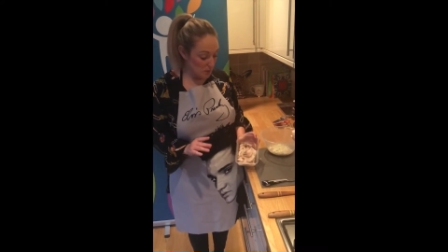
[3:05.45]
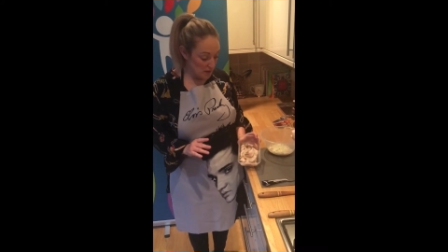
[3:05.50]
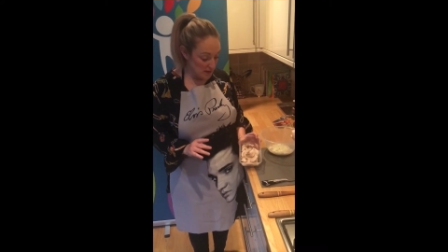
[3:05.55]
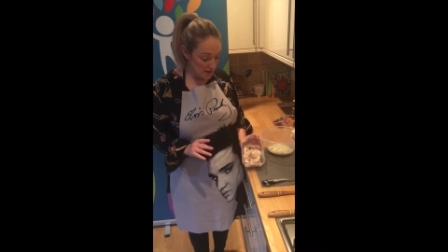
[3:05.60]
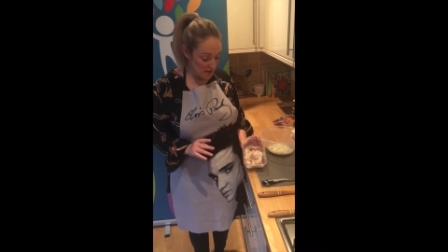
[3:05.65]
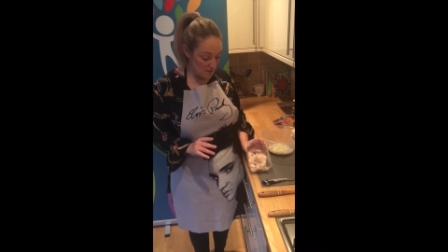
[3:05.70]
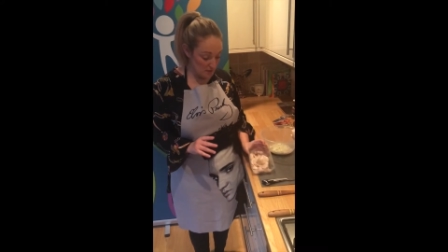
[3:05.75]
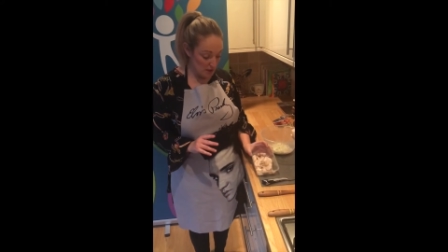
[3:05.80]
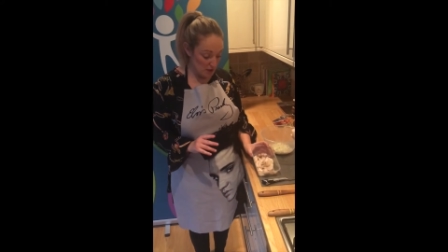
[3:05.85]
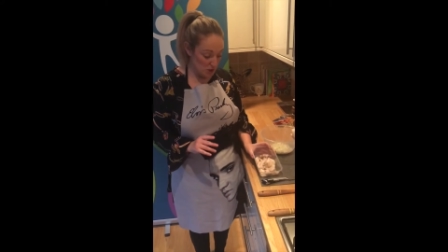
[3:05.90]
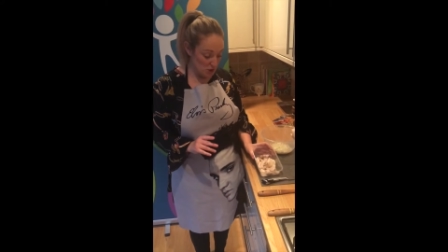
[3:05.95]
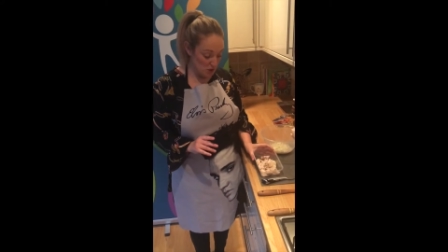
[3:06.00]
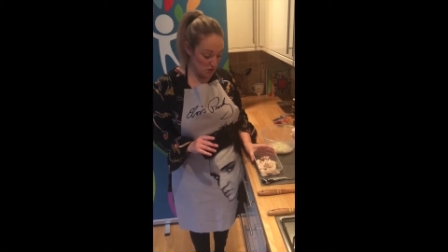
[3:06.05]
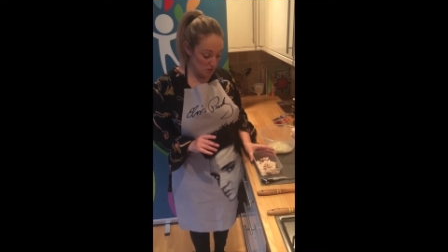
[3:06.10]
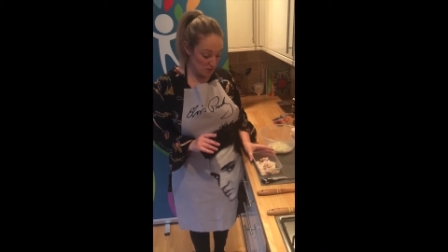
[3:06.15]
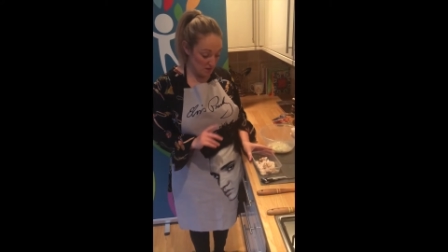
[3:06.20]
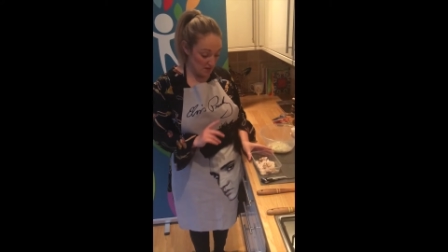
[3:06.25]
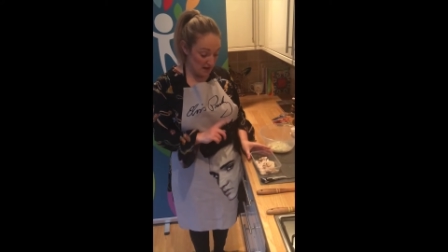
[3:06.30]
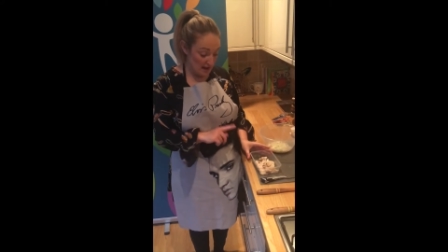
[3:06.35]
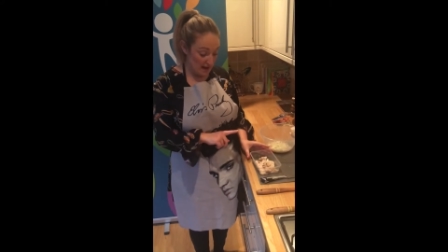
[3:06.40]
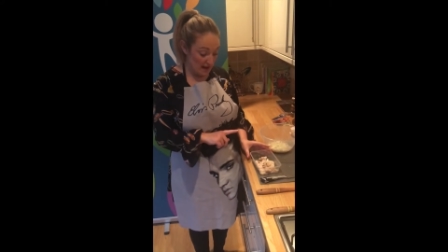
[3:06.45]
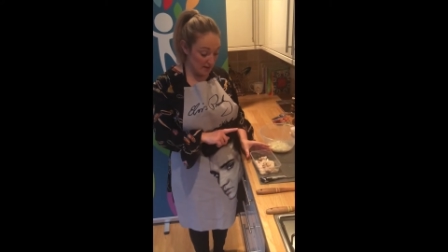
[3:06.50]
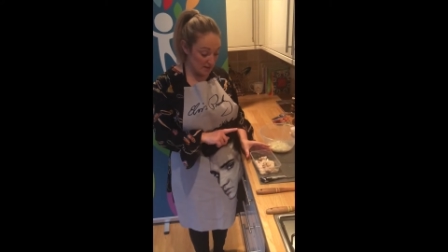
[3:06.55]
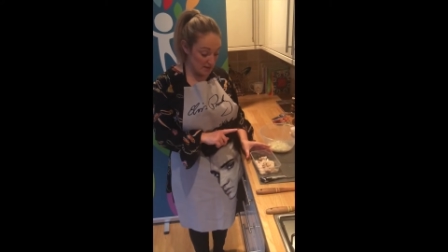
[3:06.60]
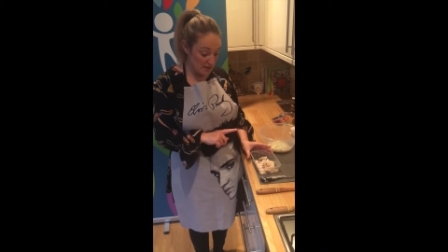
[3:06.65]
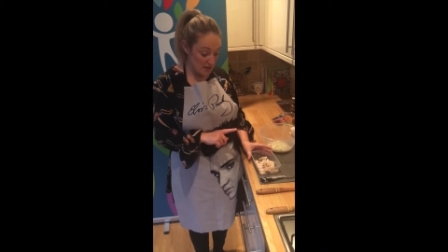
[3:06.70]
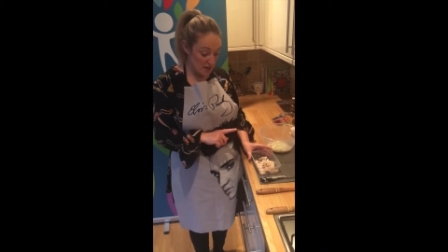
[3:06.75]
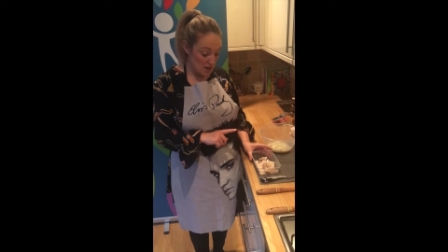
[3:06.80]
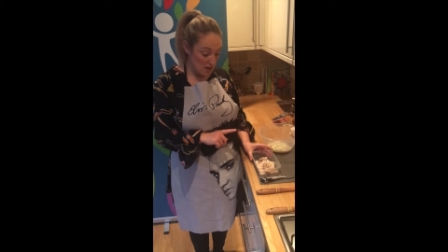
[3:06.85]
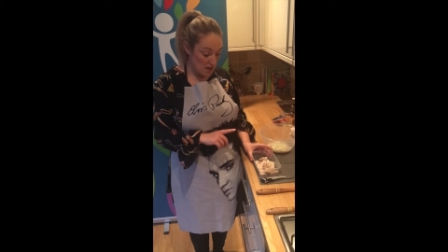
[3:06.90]
please make sure
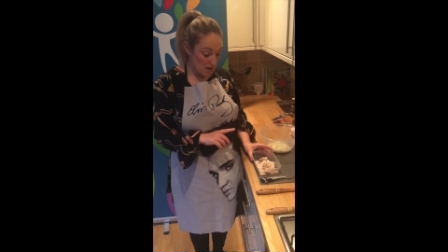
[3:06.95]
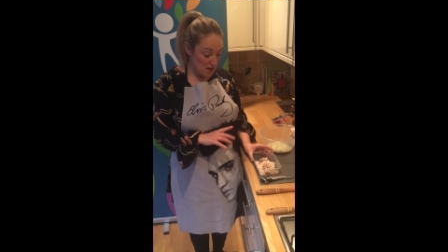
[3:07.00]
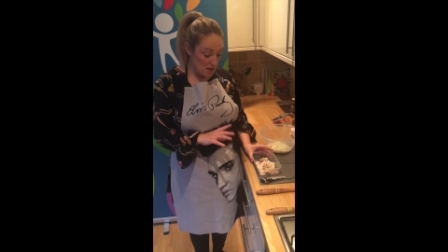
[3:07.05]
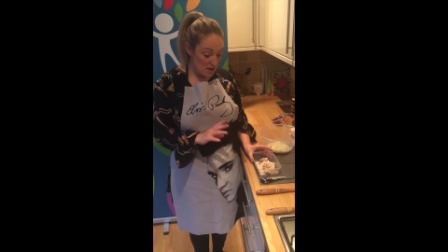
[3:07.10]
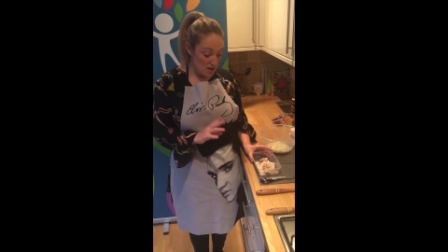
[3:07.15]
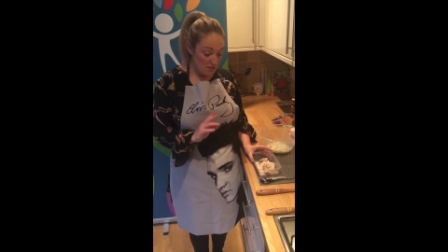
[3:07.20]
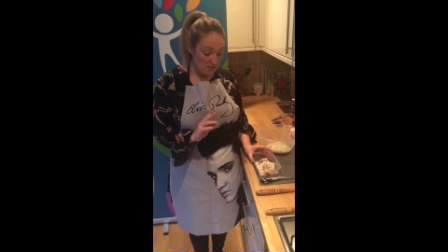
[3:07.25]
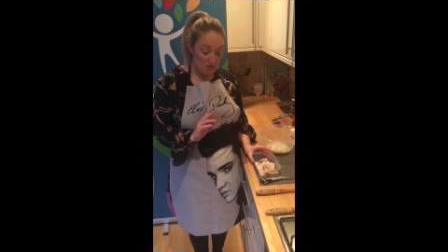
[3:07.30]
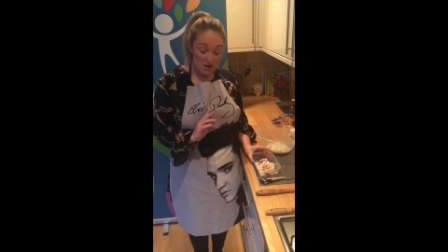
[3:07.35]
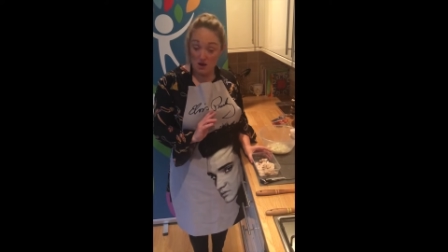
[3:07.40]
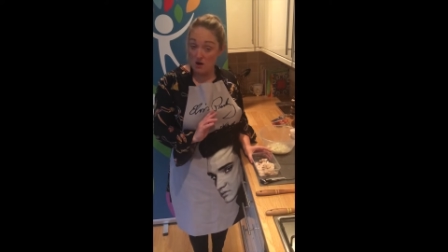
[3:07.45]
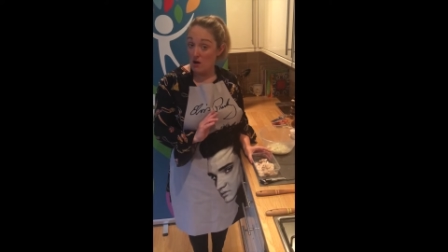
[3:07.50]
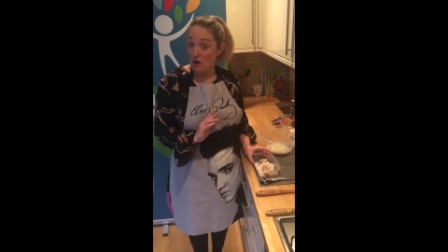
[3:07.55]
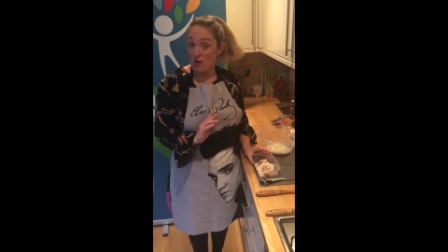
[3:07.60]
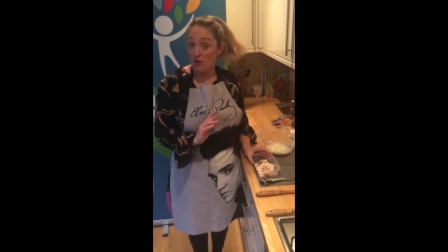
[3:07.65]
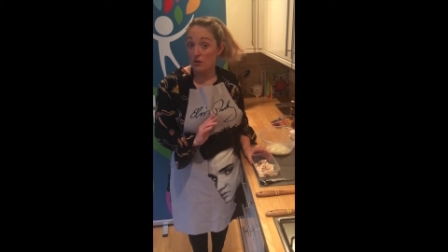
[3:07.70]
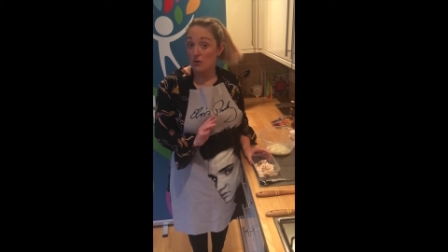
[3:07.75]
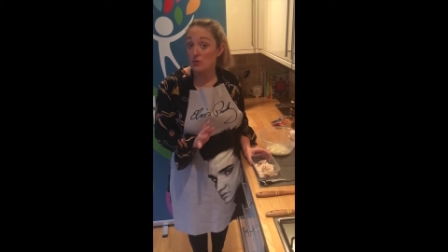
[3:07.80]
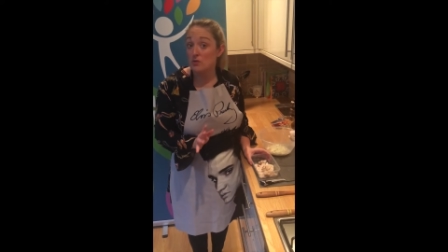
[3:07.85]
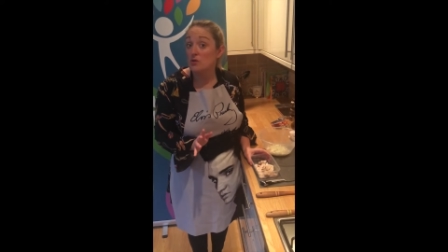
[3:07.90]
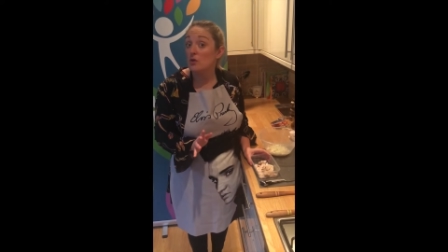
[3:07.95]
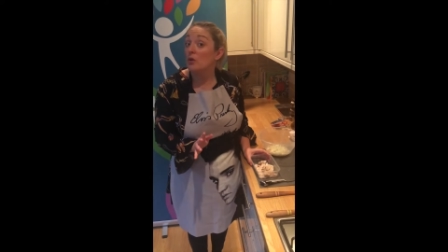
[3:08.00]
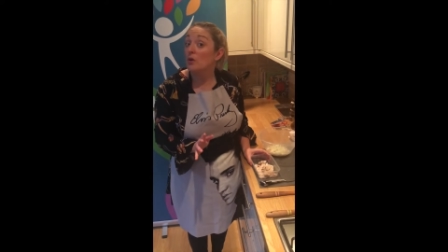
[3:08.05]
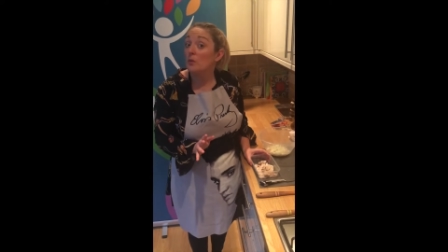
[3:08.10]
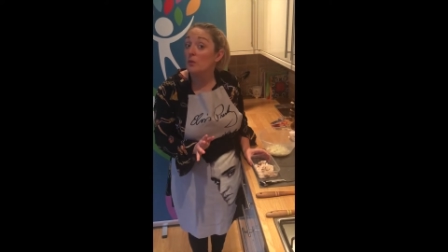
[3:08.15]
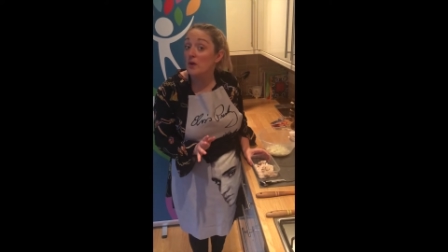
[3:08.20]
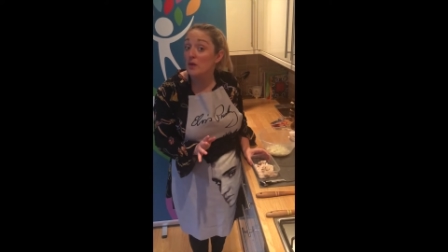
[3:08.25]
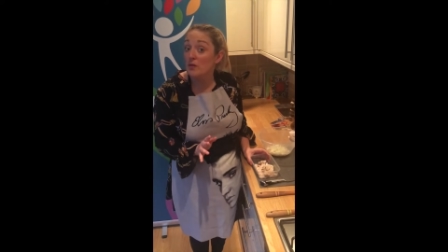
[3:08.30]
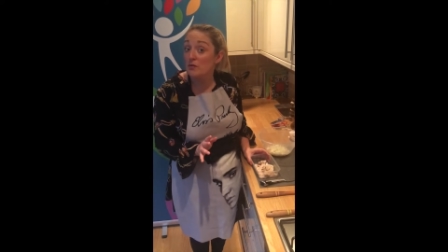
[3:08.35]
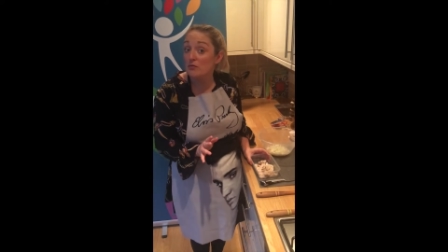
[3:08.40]
that they are cooked all the
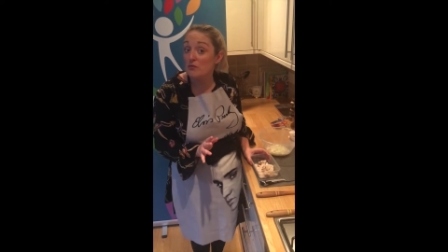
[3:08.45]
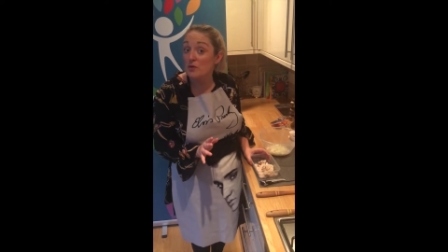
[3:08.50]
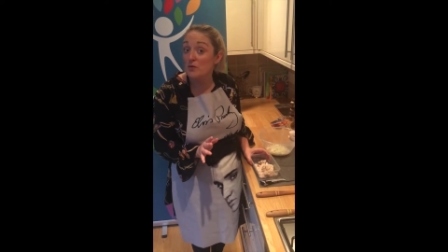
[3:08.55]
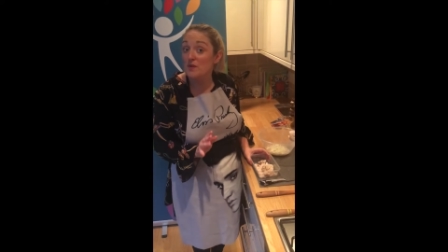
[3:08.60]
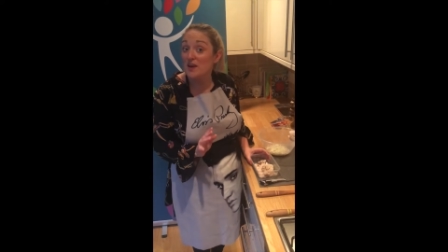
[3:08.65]
way through.